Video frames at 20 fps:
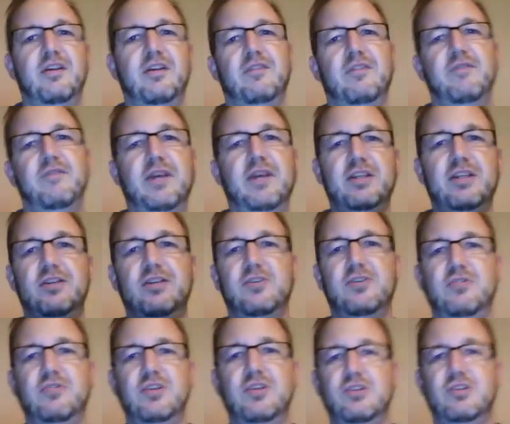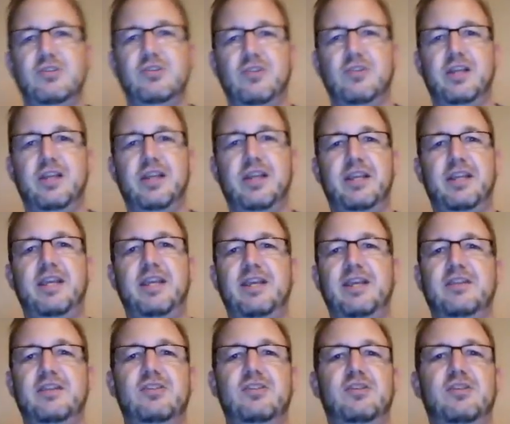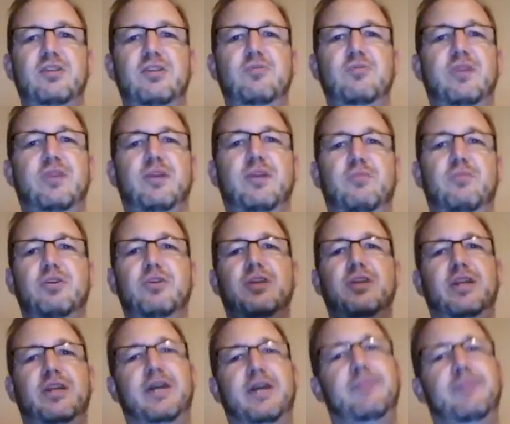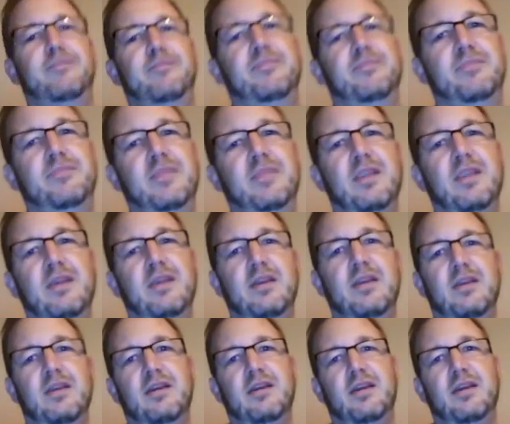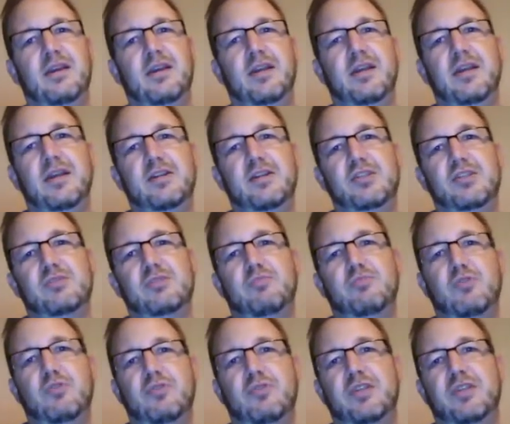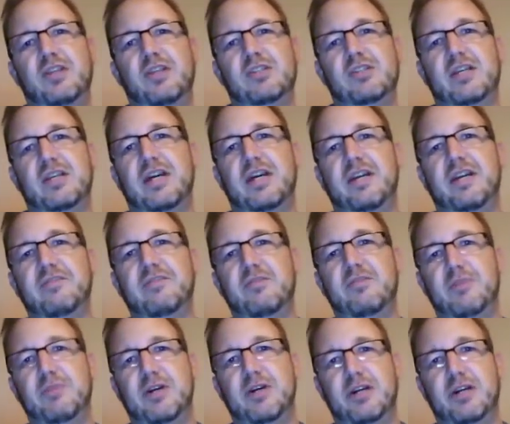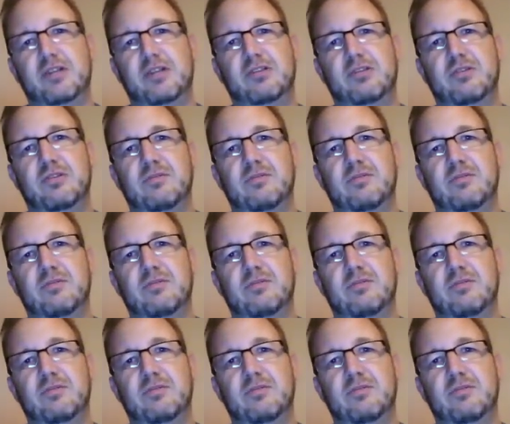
In fact, I'll do this so that I can't see what I'm looking at, and I'll just pull things out of the box.